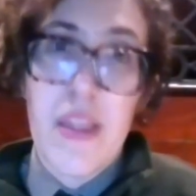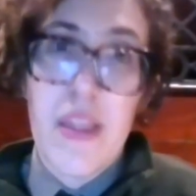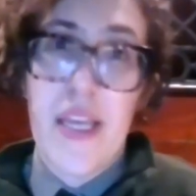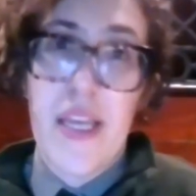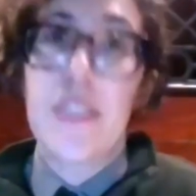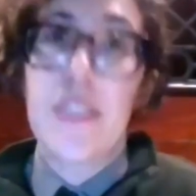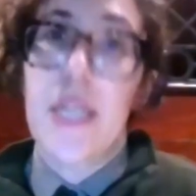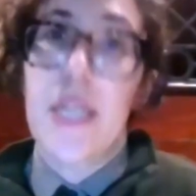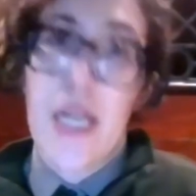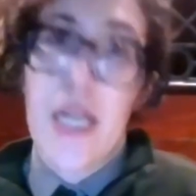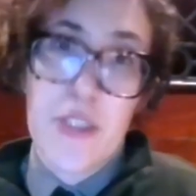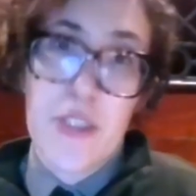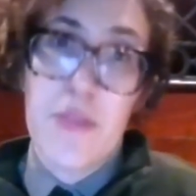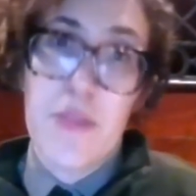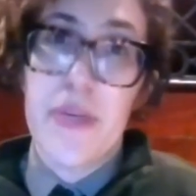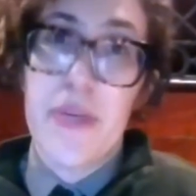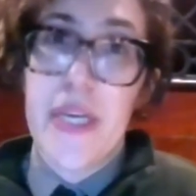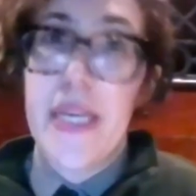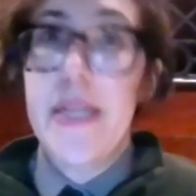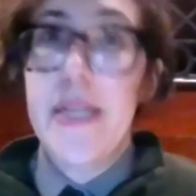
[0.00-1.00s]
thing to
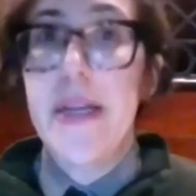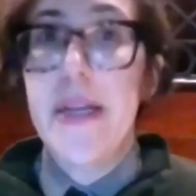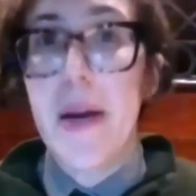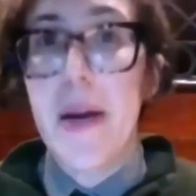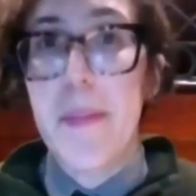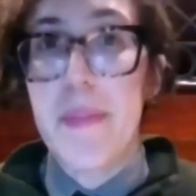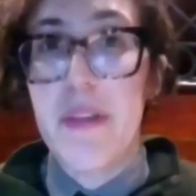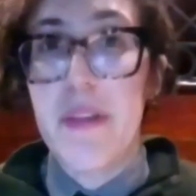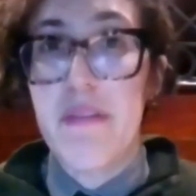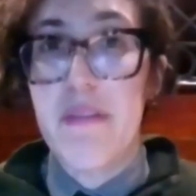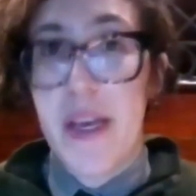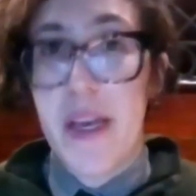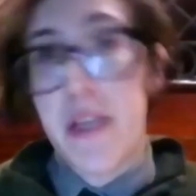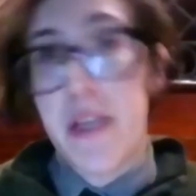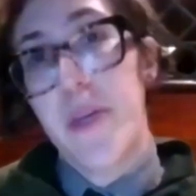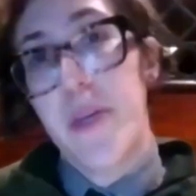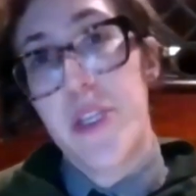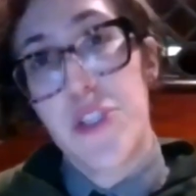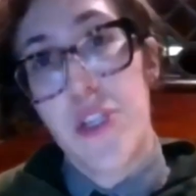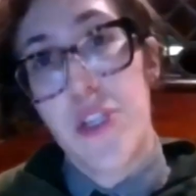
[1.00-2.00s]
contemplate um, the
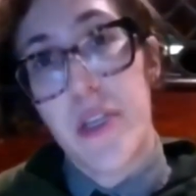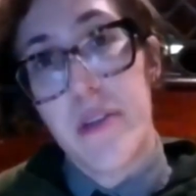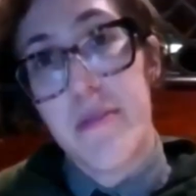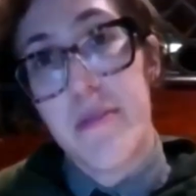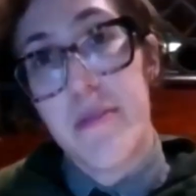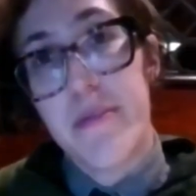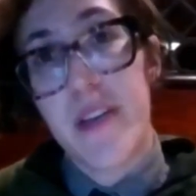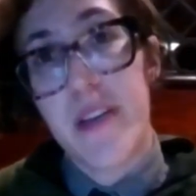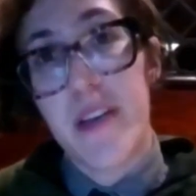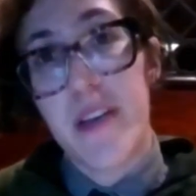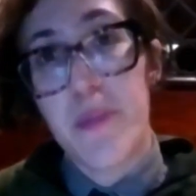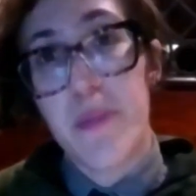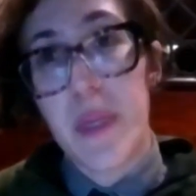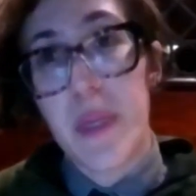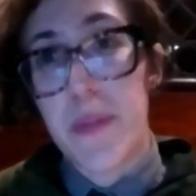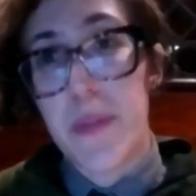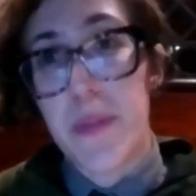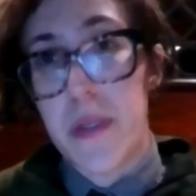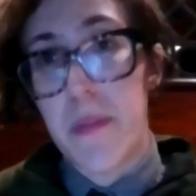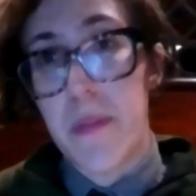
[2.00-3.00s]
valuation of, of
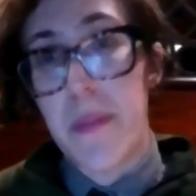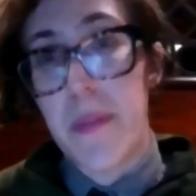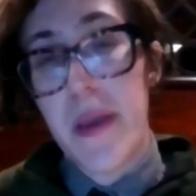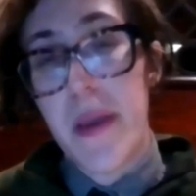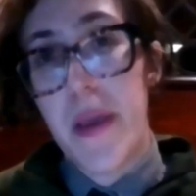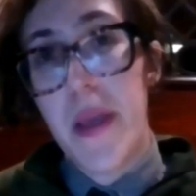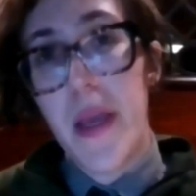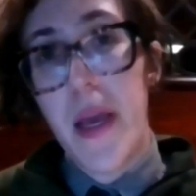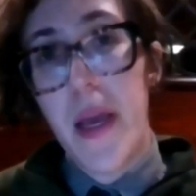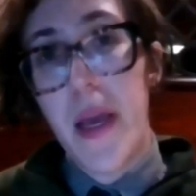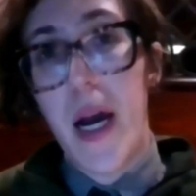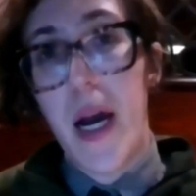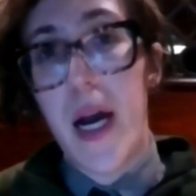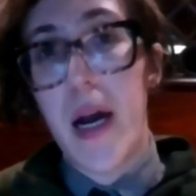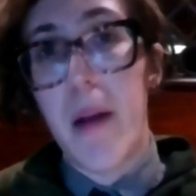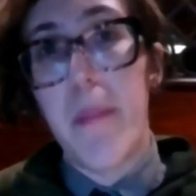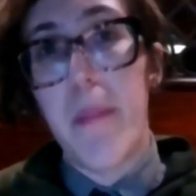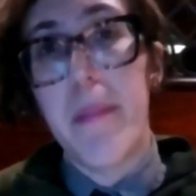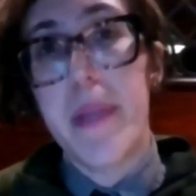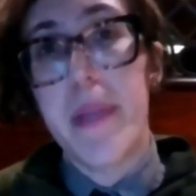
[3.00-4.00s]
people.
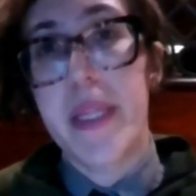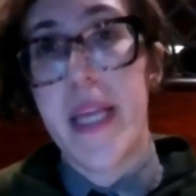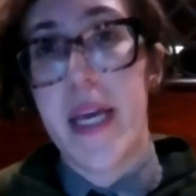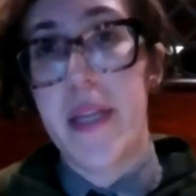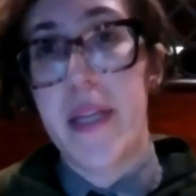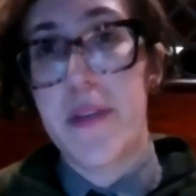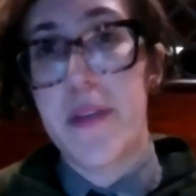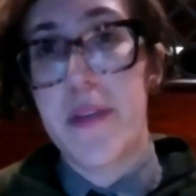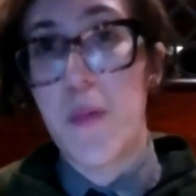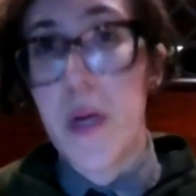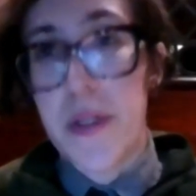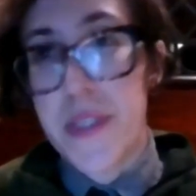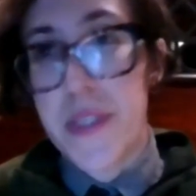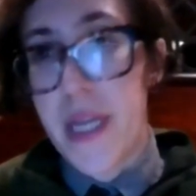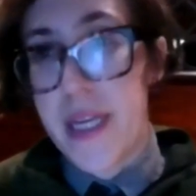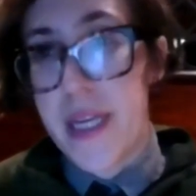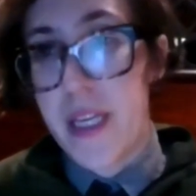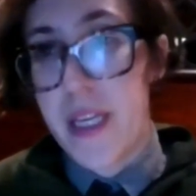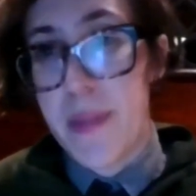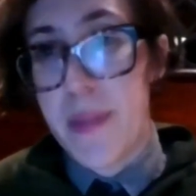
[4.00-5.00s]
Um, but that is well
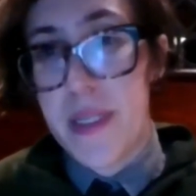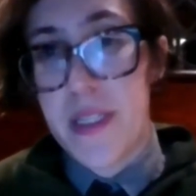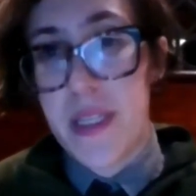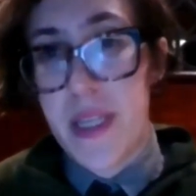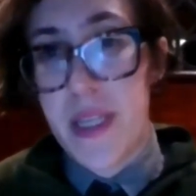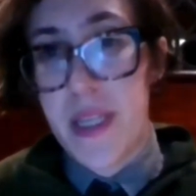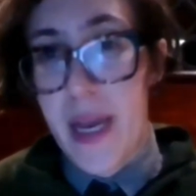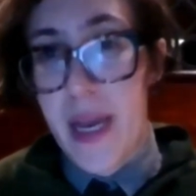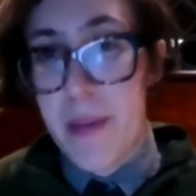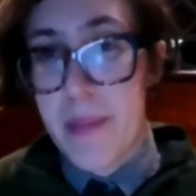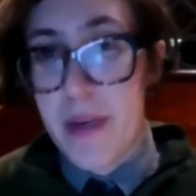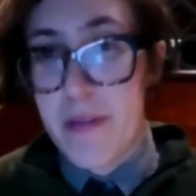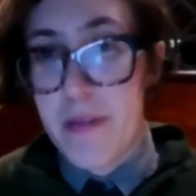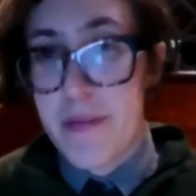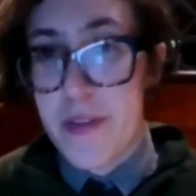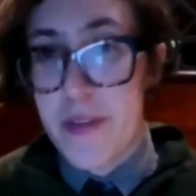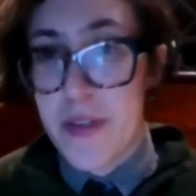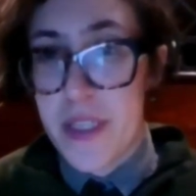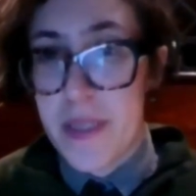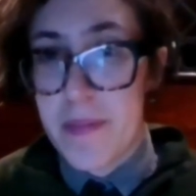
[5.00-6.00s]
documented at
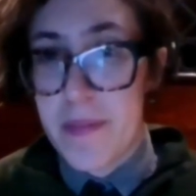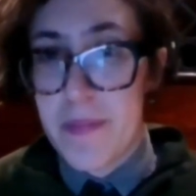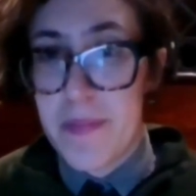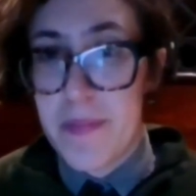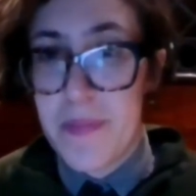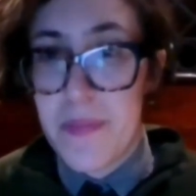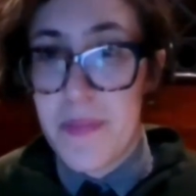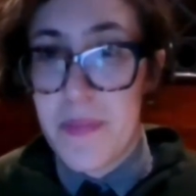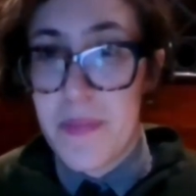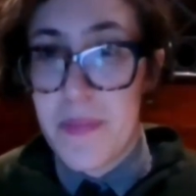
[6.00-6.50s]
Mount Vernon.